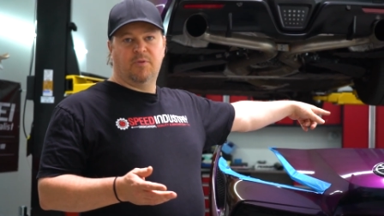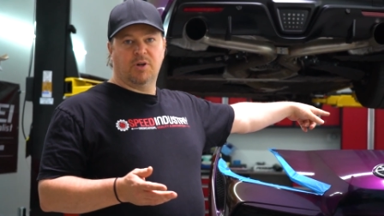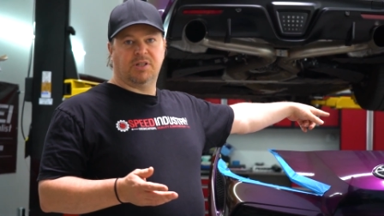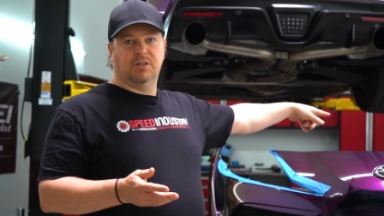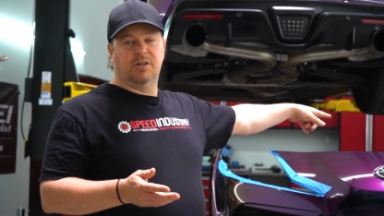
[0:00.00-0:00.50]

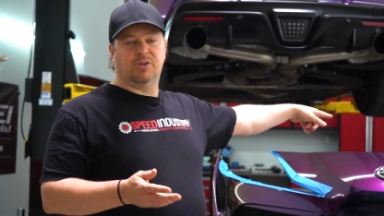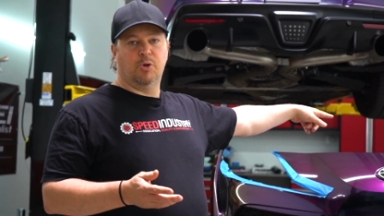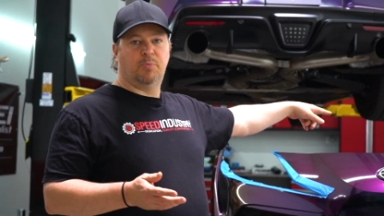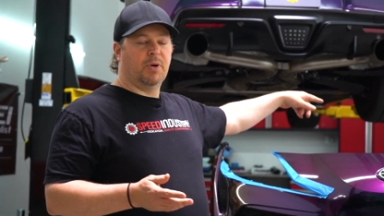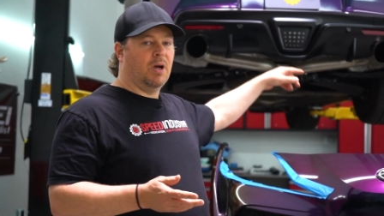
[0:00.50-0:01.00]
4-cylinder
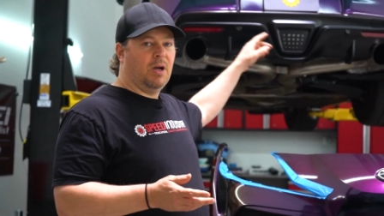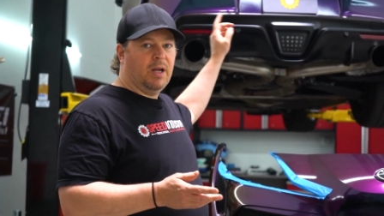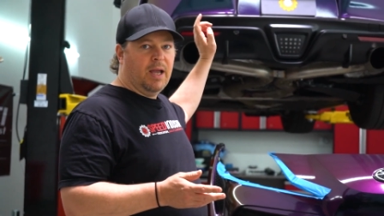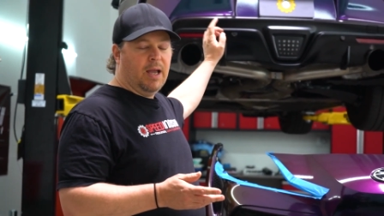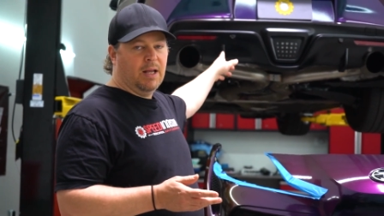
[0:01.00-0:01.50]
Supra
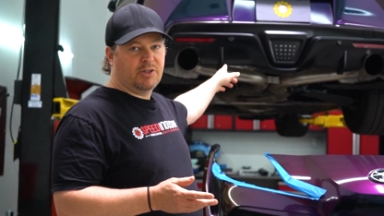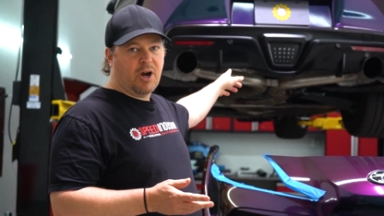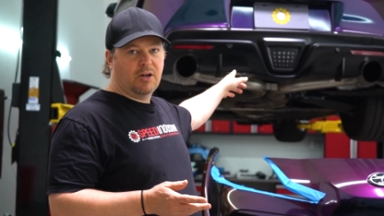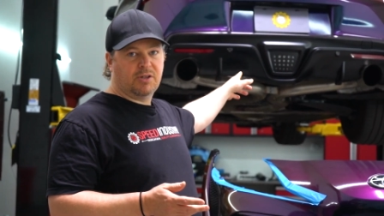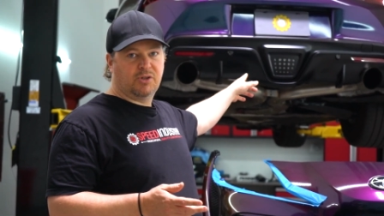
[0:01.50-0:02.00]
and
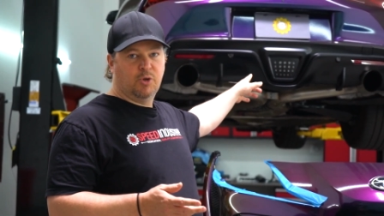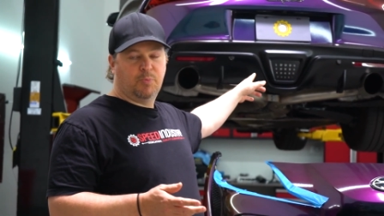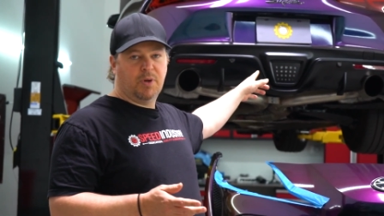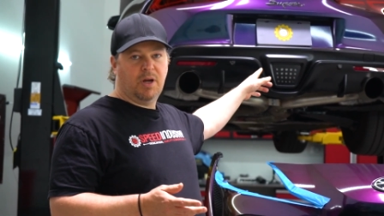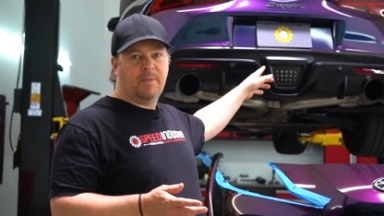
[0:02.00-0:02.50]
Charles'
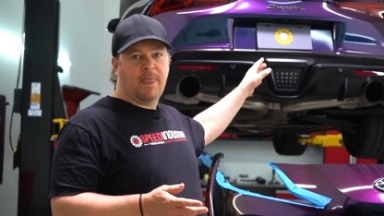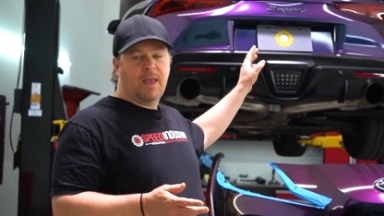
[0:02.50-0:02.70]
Supra.